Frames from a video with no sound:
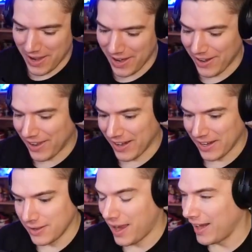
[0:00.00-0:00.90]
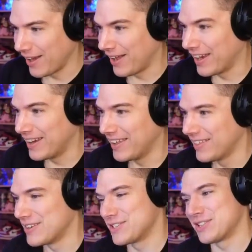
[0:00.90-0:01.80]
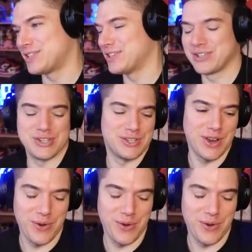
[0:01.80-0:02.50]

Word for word: Hang on. Hang on. There's just there's just no